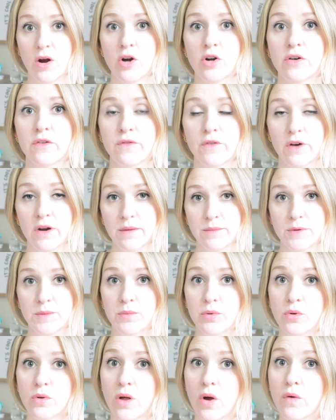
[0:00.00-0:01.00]
harder for him to
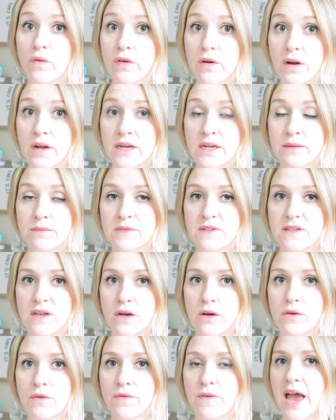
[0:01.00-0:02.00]
pull over on
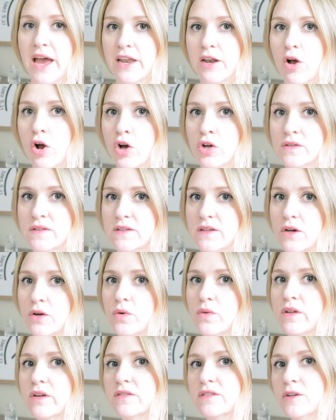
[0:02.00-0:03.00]
himself, and
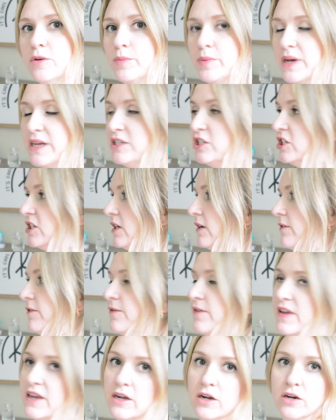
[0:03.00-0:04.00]
also there's no pinching of
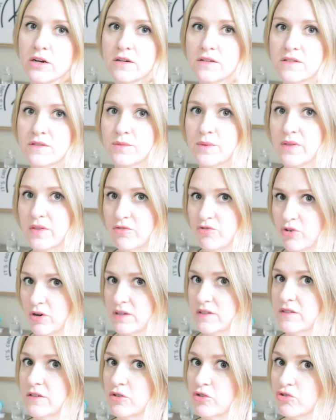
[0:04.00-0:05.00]
fingers with
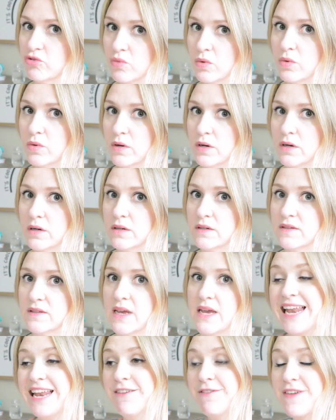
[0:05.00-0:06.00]
dresser drawers,
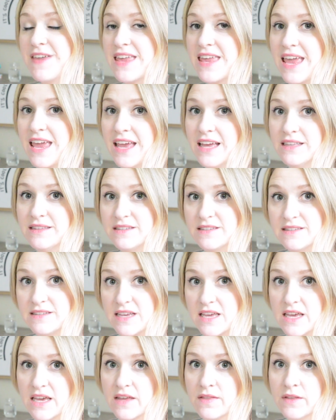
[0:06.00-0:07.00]
and if he can't
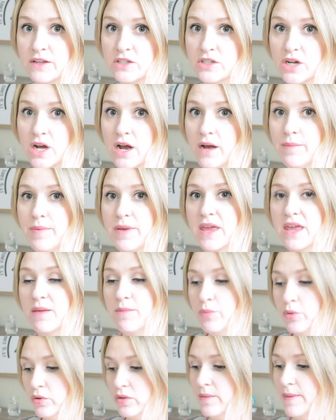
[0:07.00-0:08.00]
see in the top, he
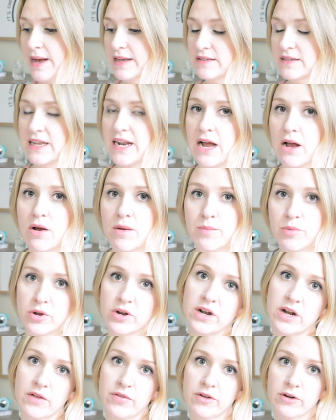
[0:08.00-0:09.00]
can pull the basket out and put
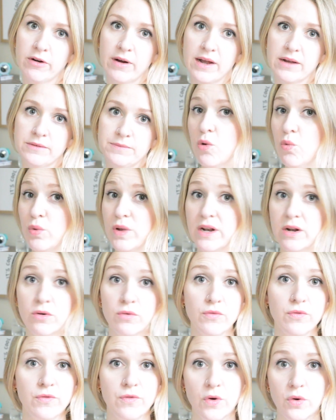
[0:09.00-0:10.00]
it on the ground. We
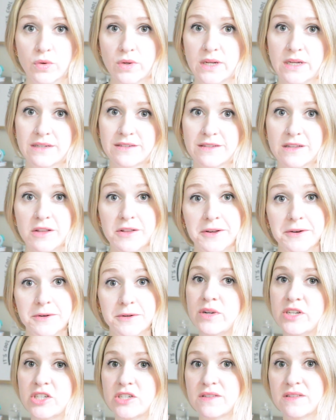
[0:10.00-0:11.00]
don't fold his
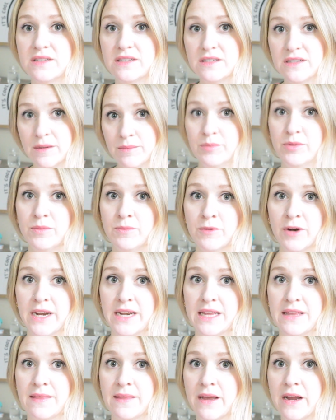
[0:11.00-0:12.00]
clothes, we just dump them
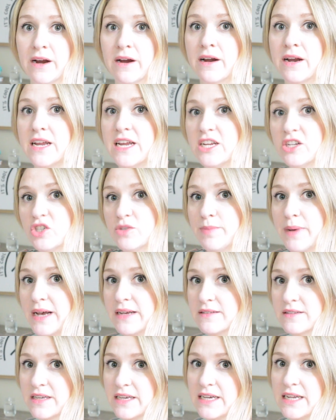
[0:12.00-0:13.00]
right in there. Each
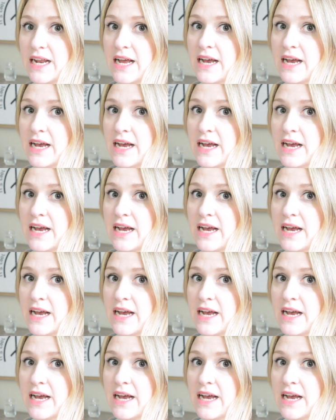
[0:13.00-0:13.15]
basket